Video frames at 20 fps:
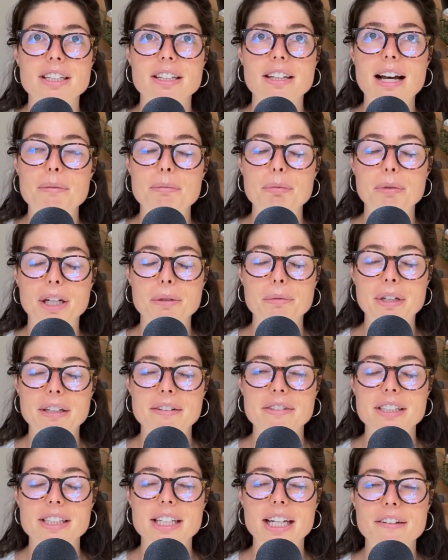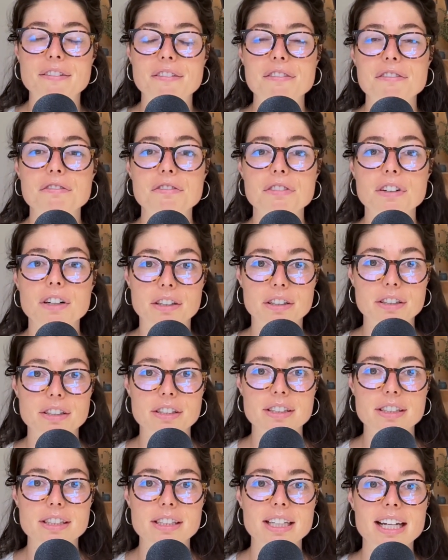that brainwave state
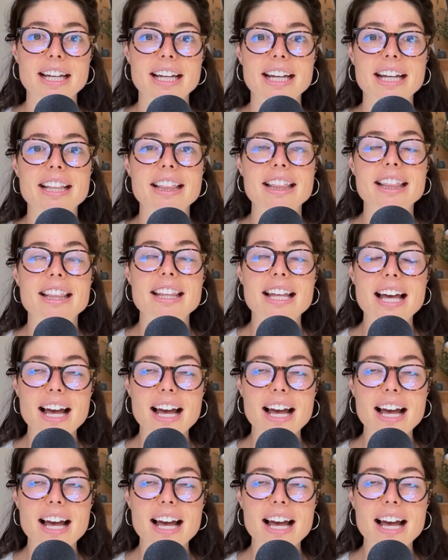first, and